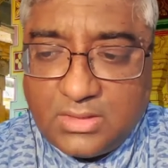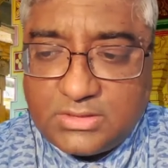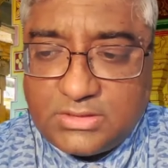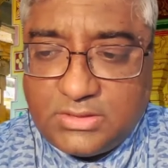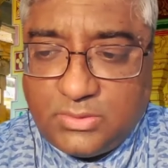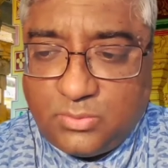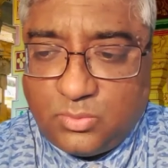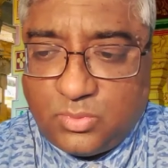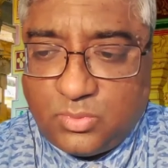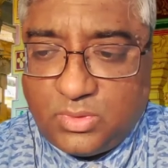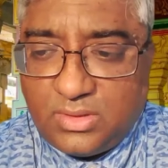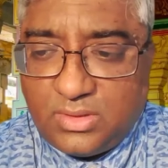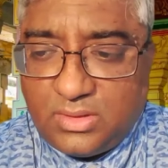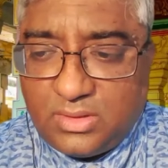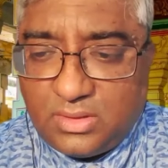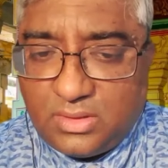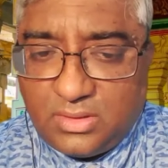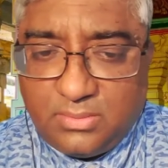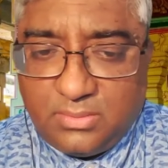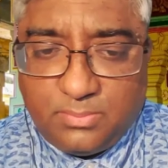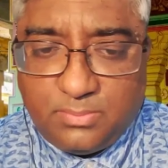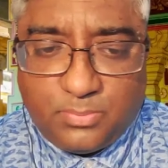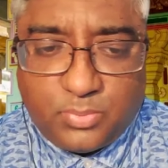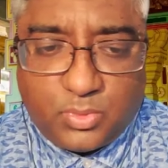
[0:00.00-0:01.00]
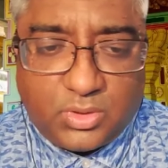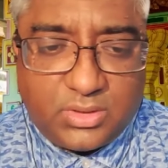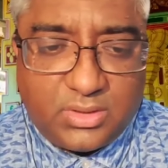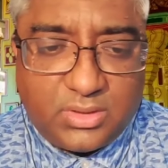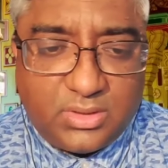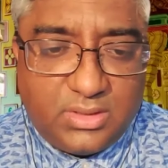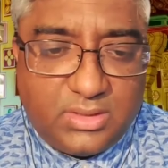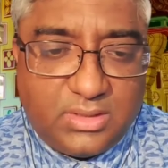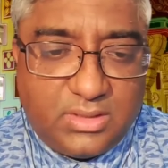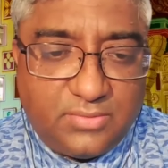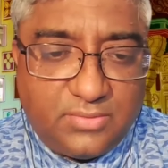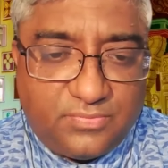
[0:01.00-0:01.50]
See, one of the
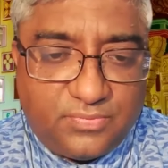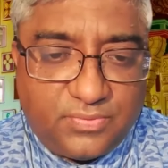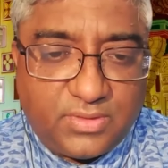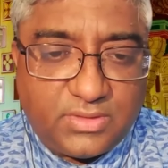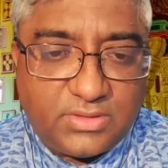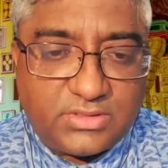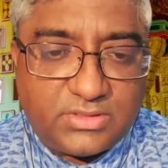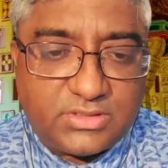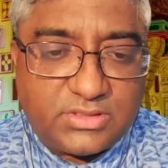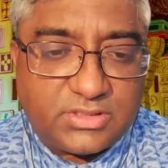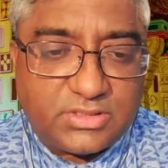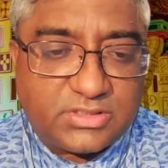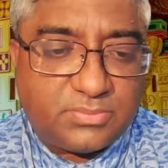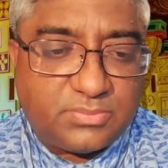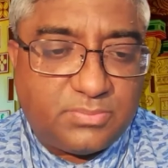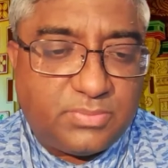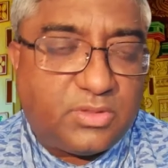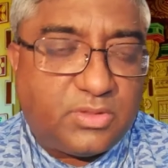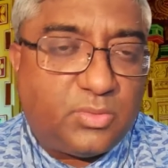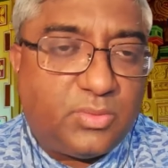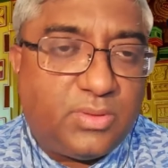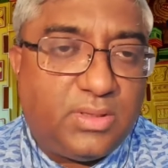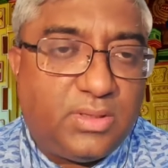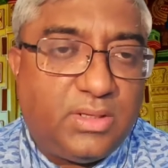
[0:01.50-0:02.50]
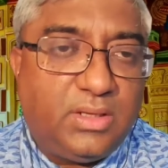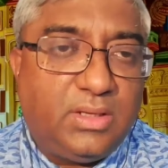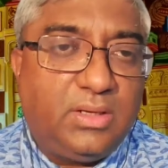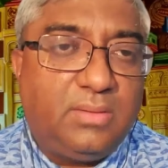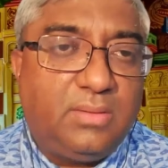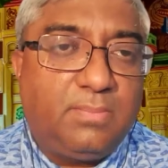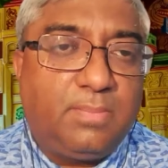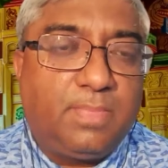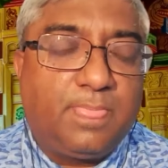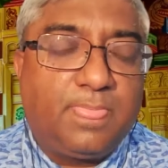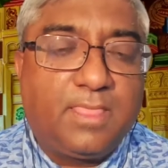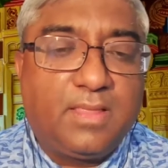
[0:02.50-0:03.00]
important differences
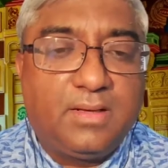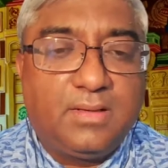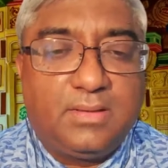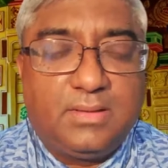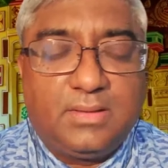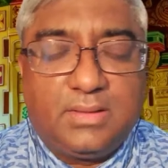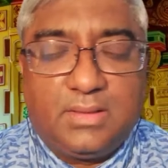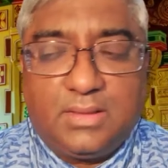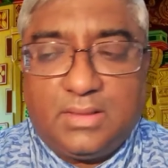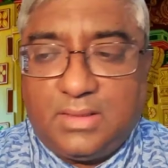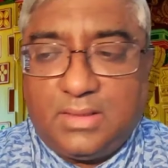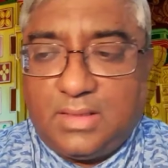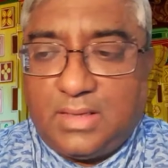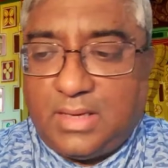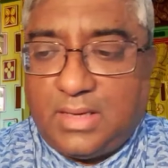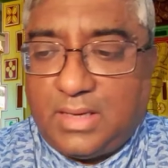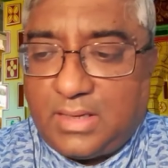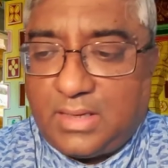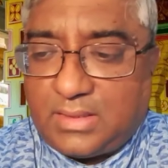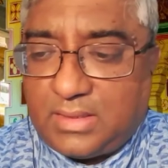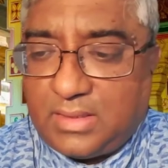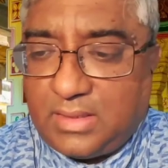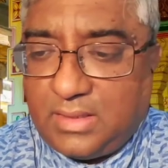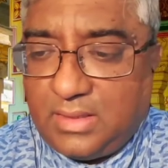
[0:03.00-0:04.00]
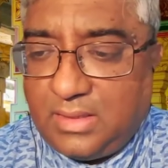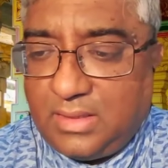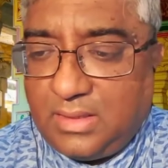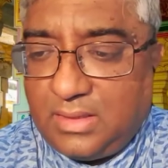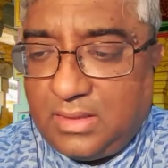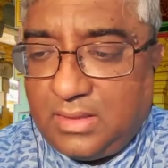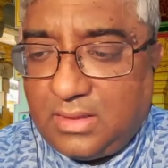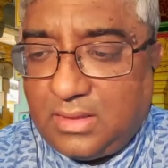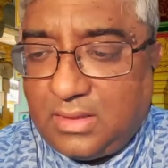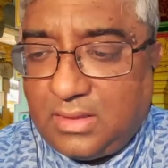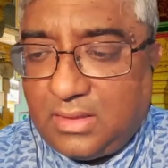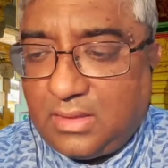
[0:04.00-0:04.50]
between
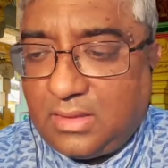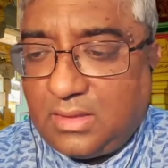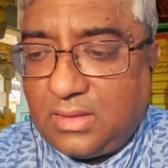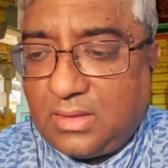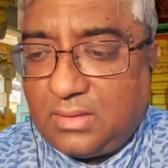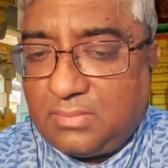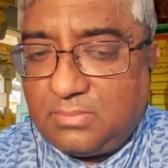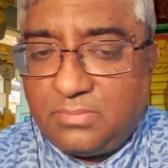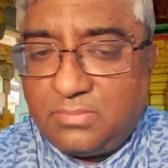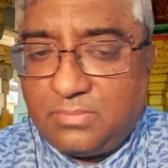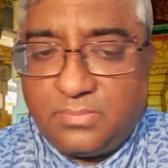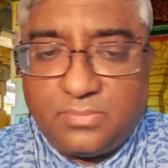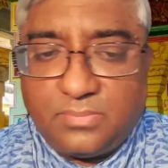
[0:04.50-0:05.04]
attending a